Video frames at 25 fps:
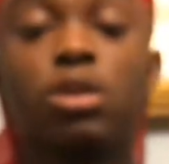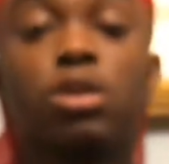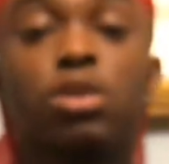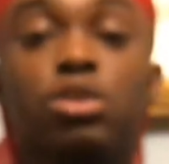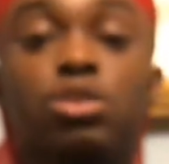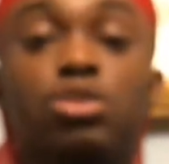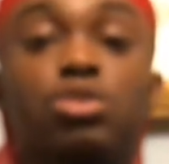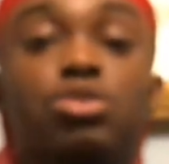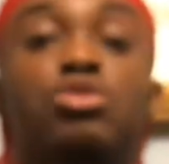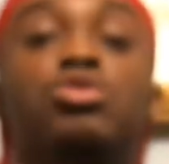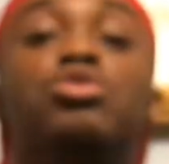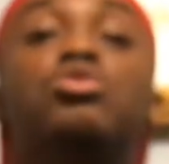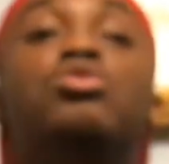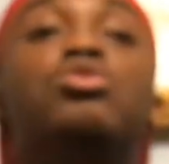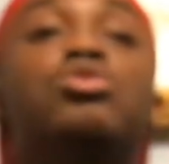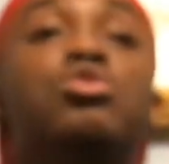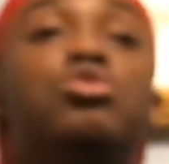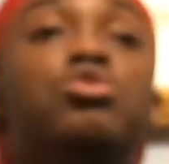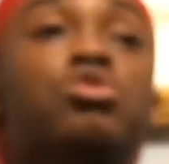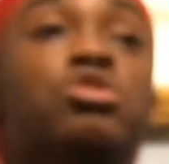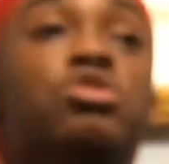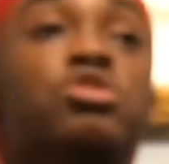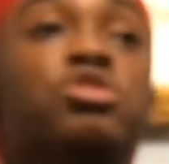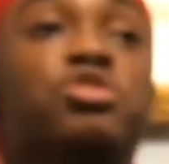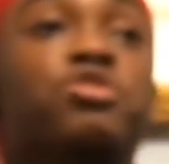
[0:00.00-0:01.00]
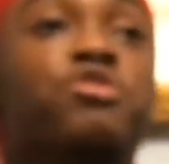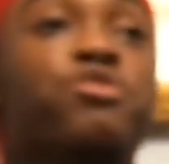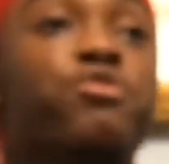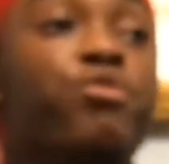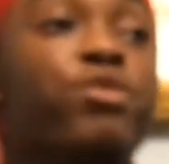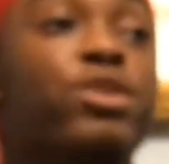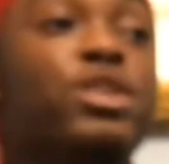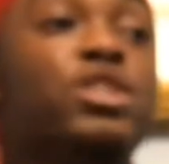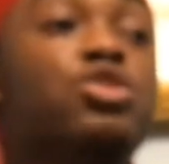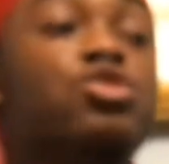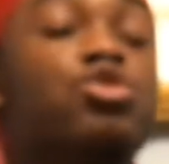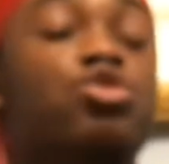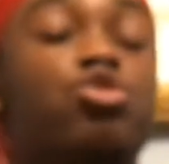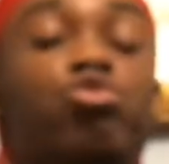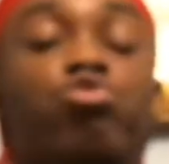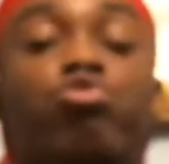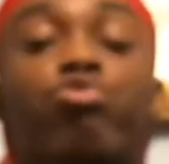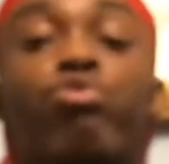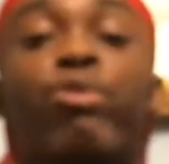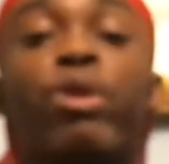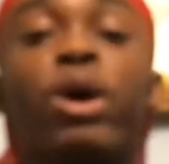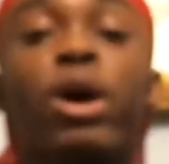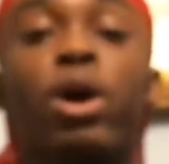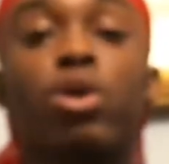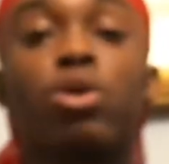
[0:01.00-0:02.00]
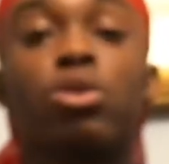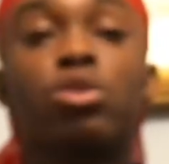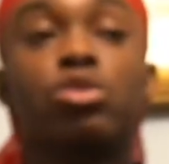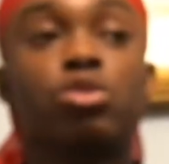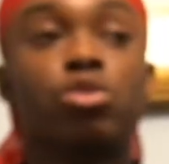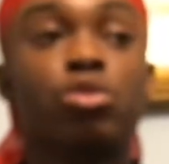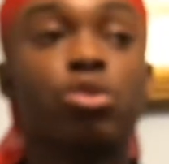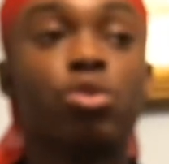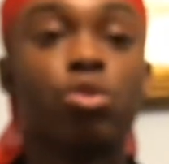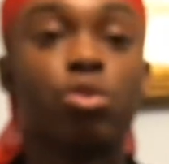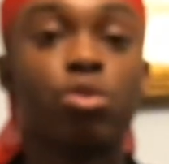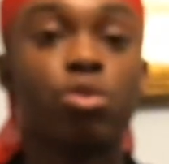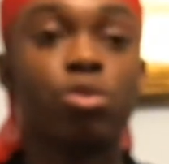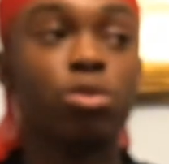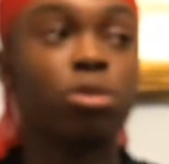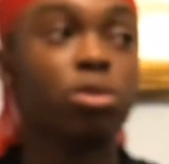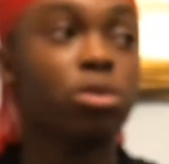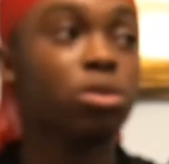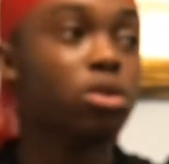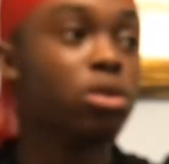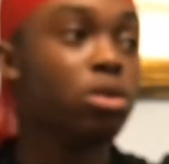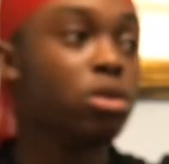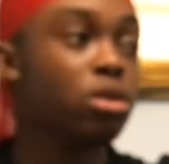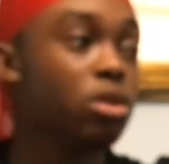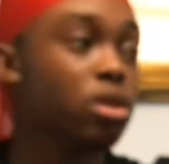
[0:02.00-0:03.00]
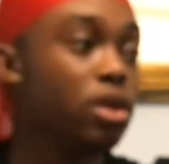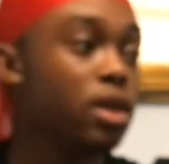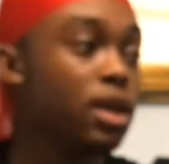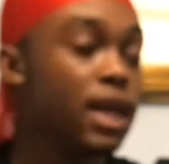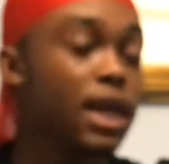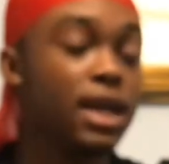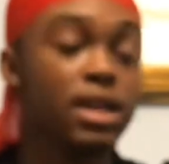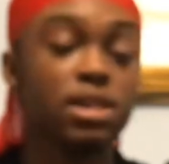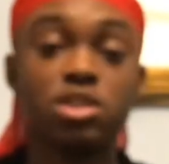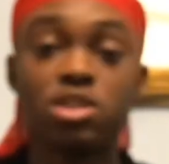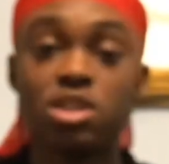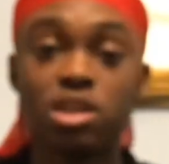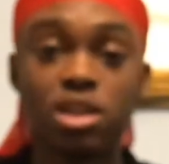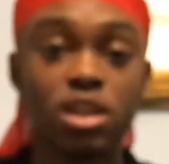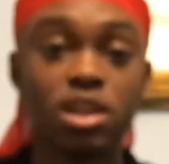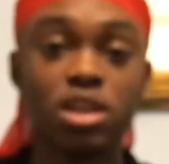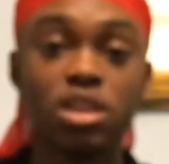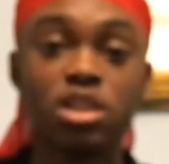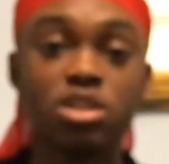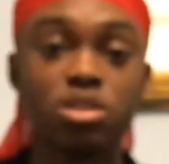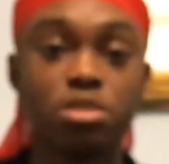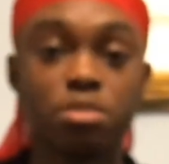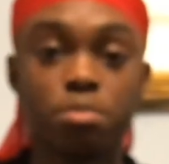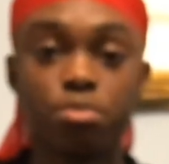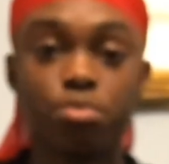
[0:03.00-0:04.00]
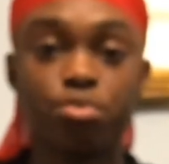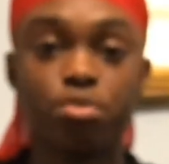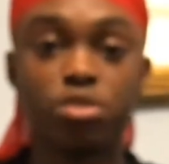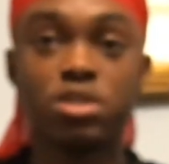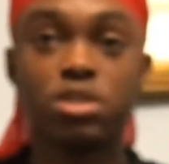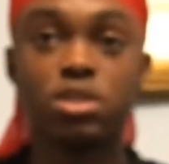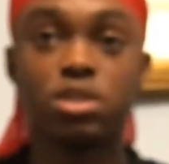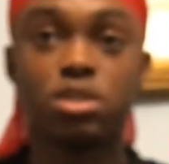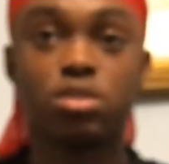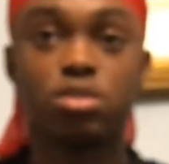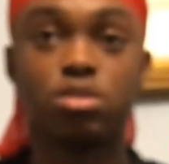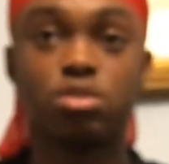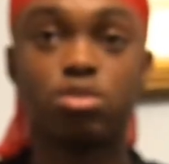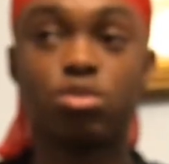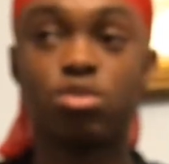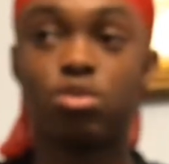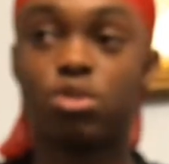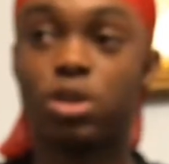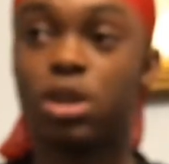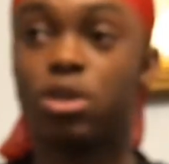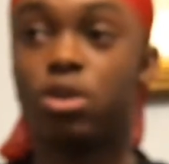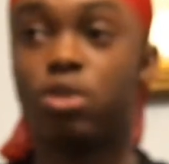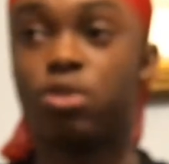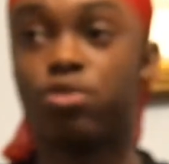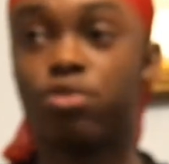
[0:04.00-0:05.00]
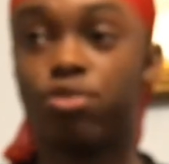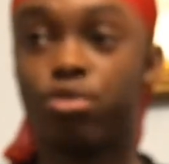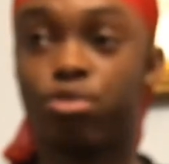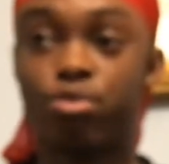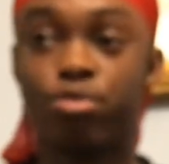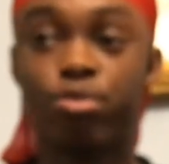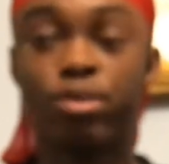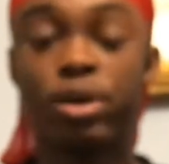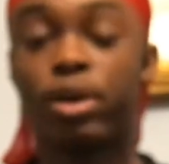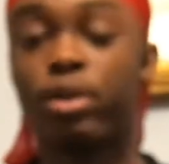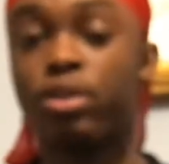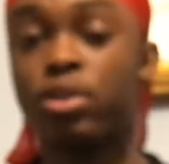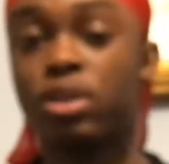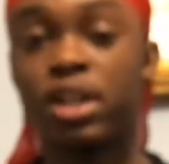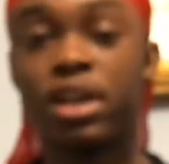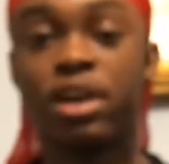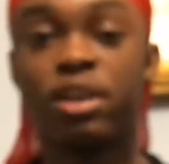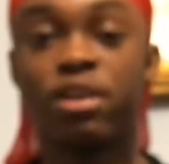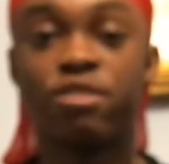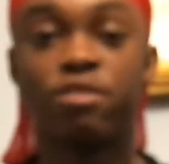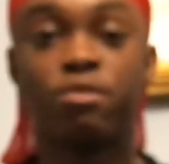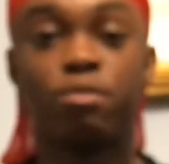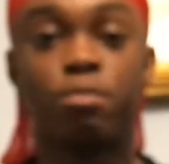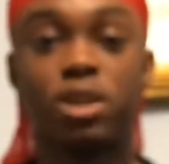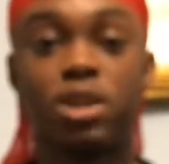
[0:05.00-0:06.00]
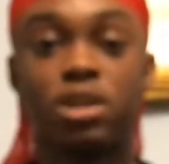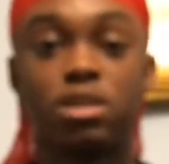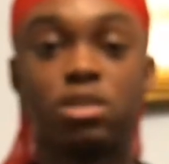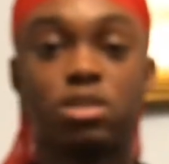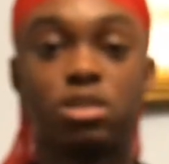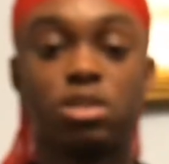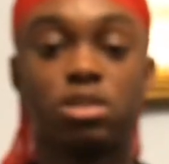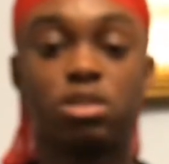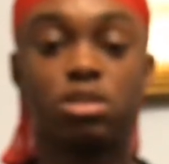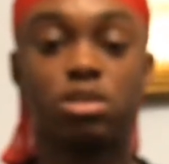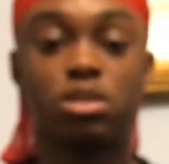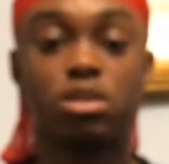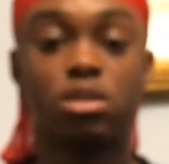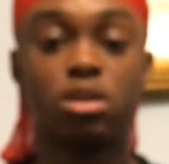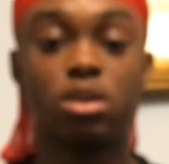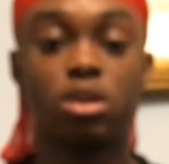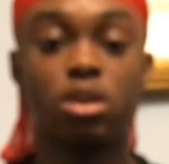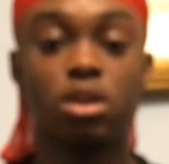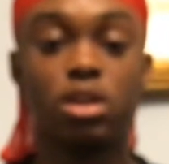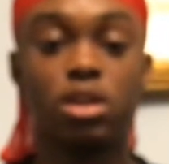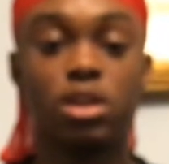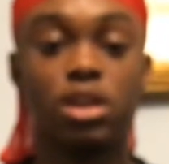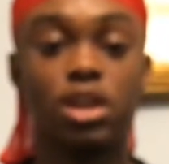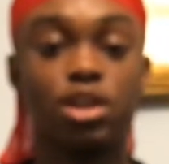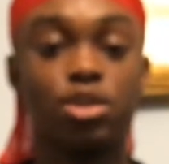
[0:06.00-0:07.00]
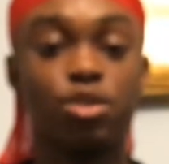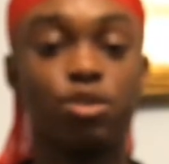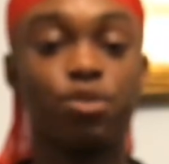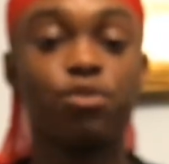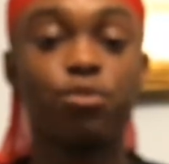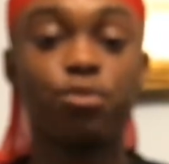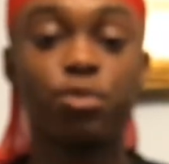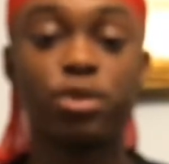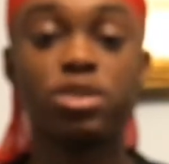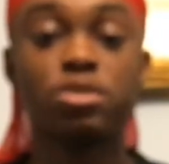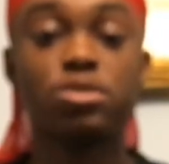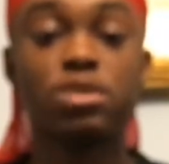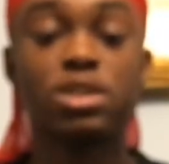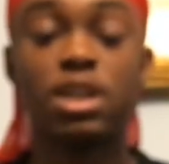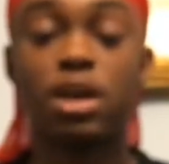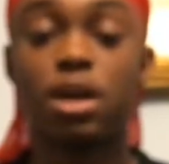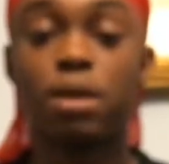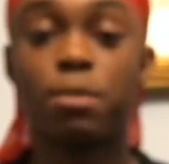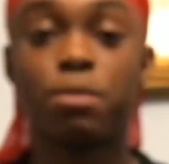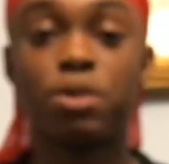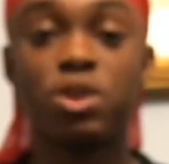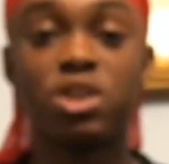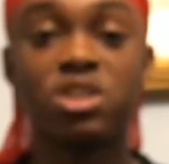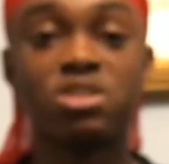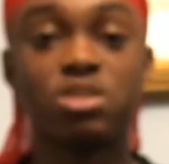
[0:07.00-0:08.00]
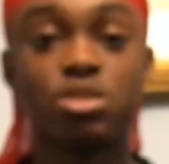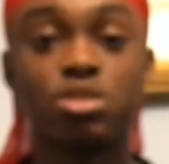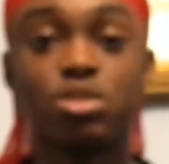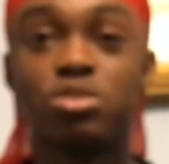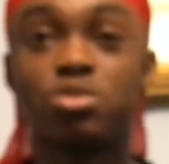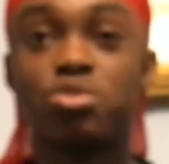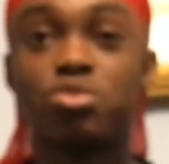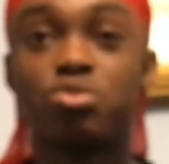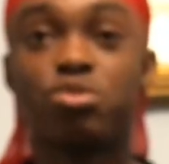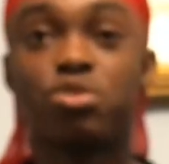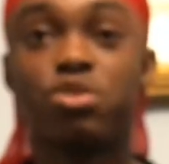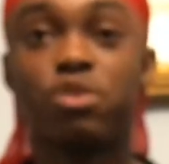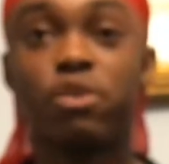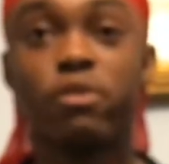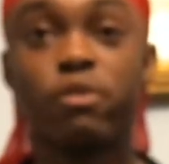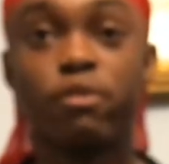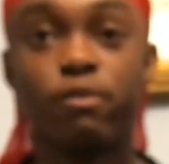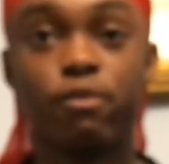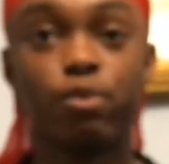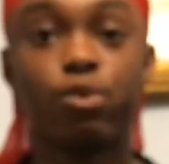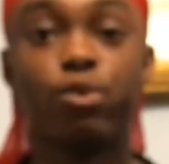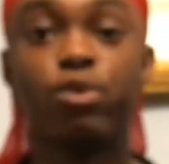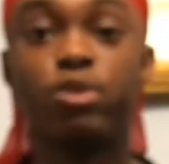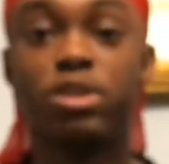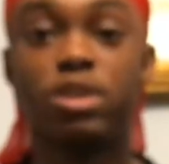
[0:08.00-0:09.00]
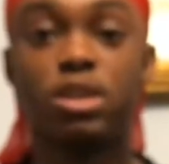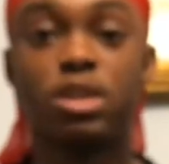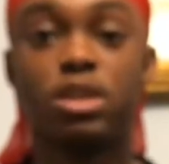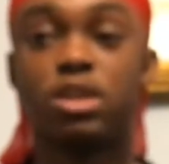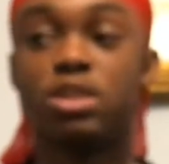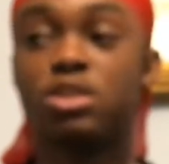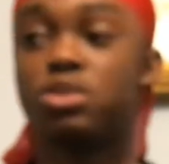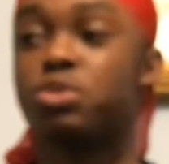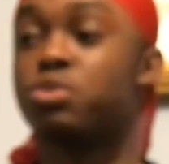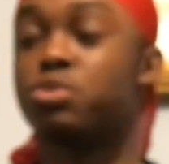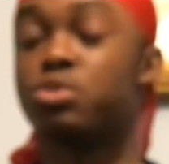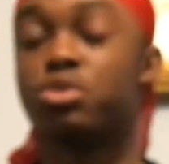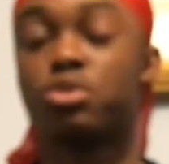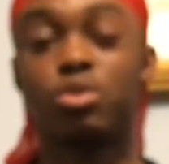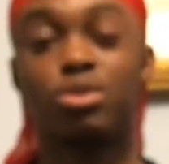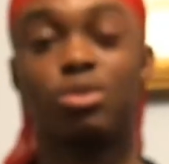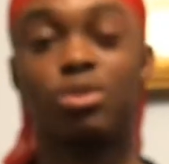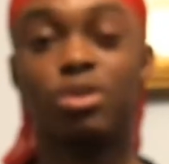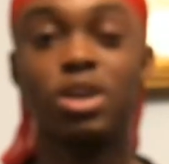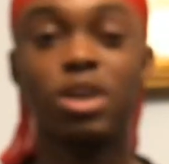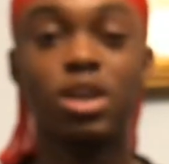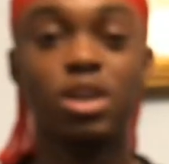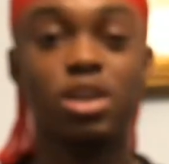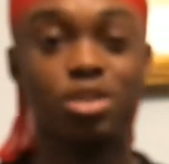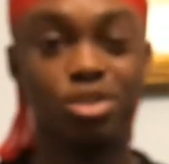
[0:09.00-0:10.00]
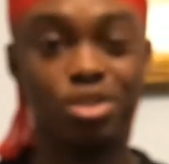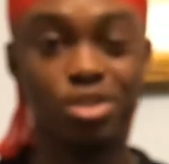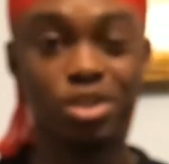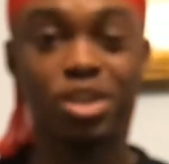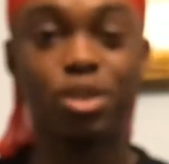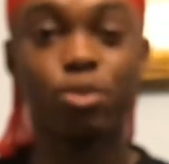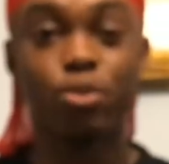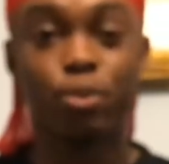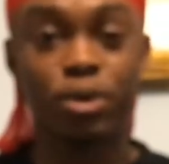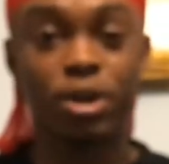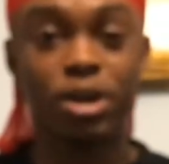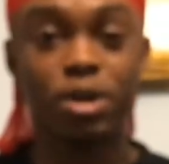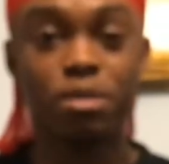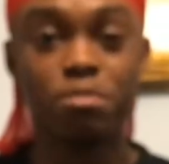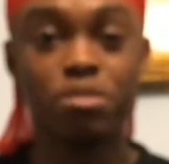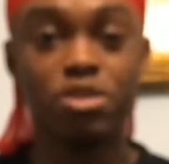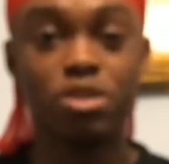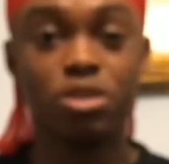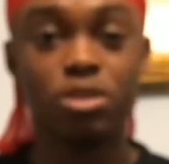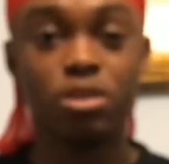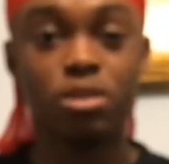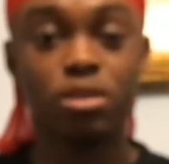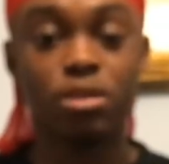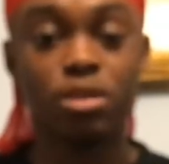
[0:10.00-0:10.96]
you're just friends throughout your whole education process, throughout life, basically. Like, you're friends with that person until you're 40ish or so. You get what I mean?